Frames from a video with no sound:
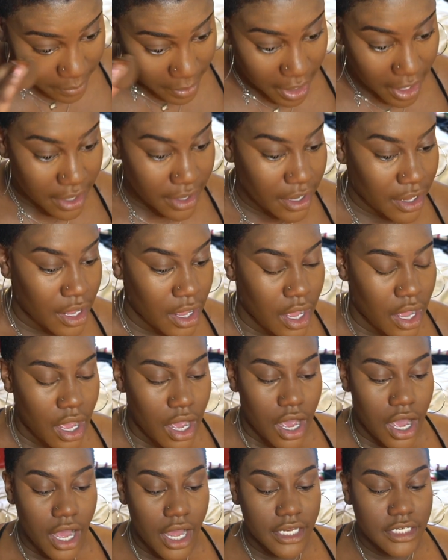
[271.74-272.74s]
but
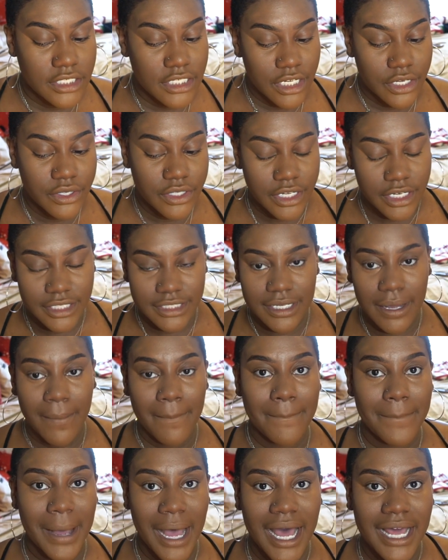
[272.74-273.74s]
until there's a
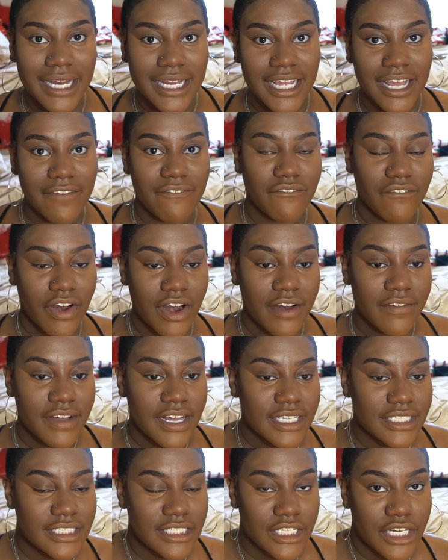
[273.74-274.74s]
body in front of
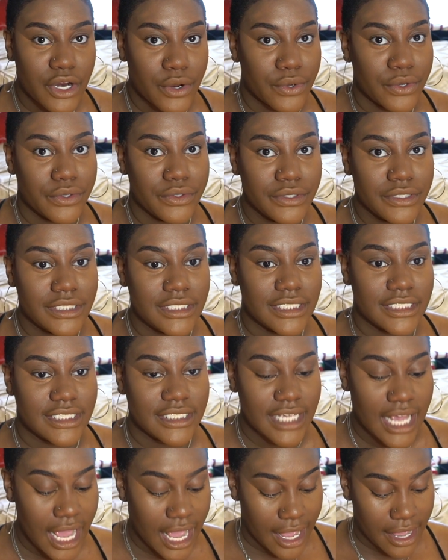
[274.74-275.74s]
us, you know, who's to
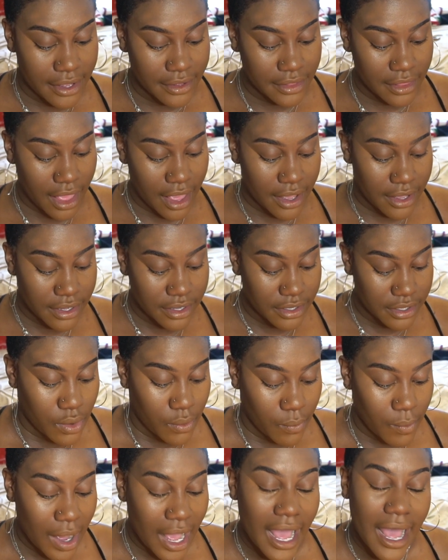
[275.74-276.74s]
say like
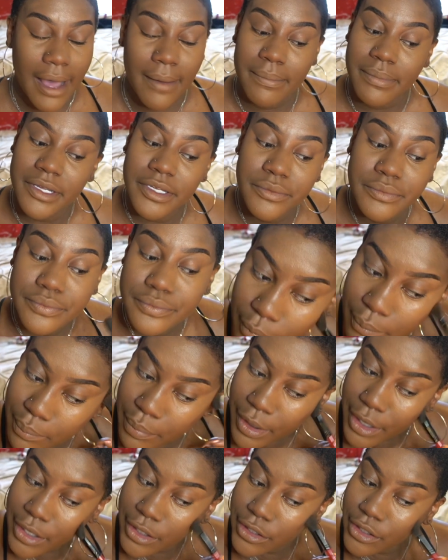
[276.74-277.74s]
what happened?
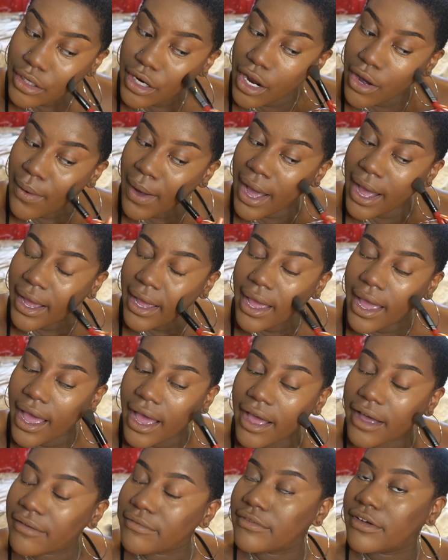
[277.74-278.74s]
But you know, I
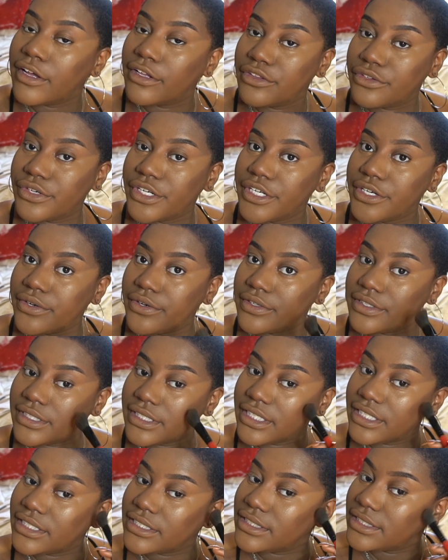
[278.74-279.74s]
have a 3-year-old
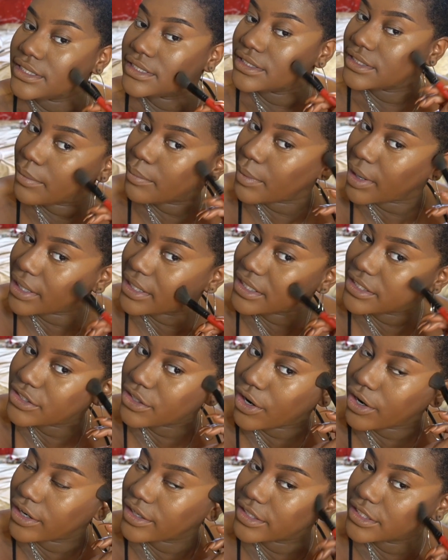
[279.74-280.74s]
niece. My niece
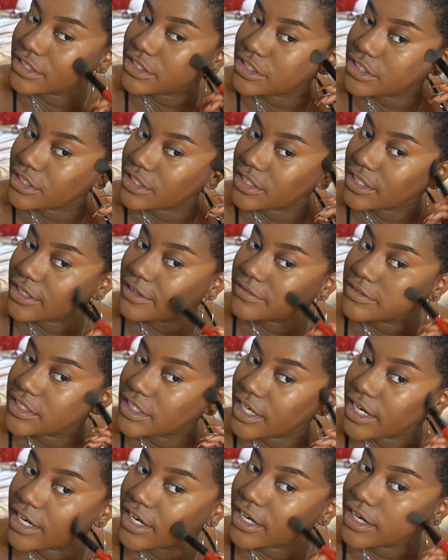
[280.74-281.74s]
Harley, she lives
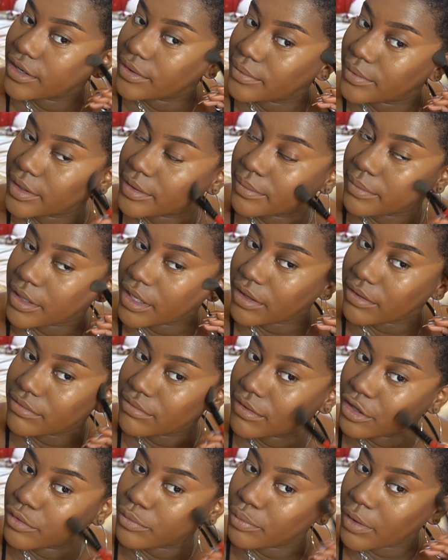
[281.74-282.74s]
here with me.
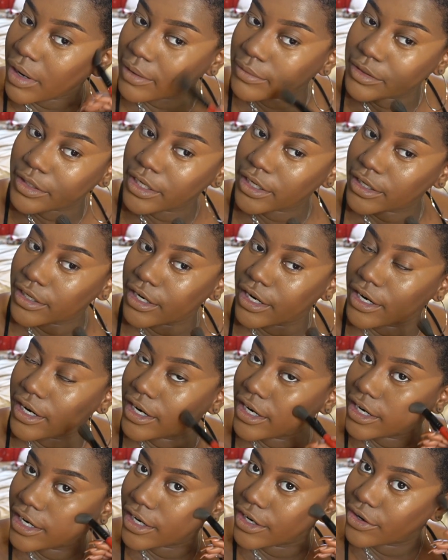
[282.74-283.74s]
You've probably heard
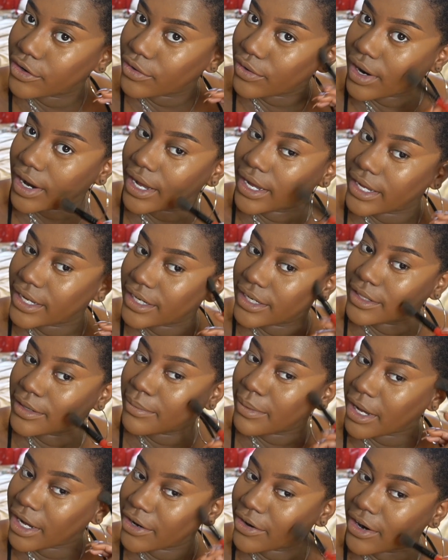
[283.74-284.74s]
her crying in the
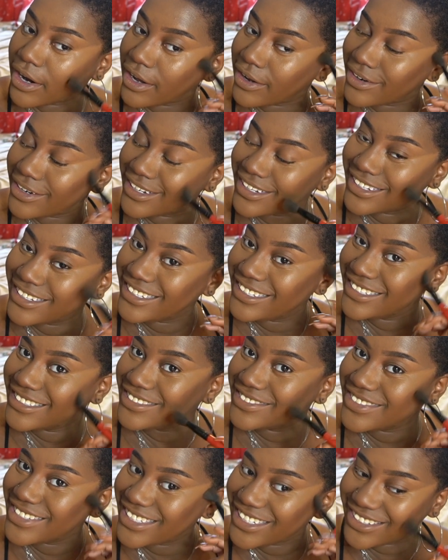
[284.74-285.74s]
background in
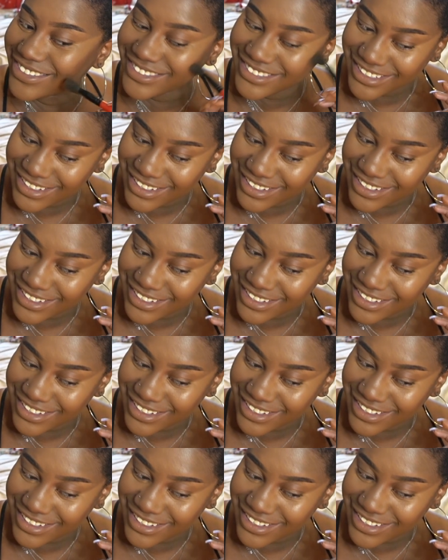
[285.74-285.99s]
these videos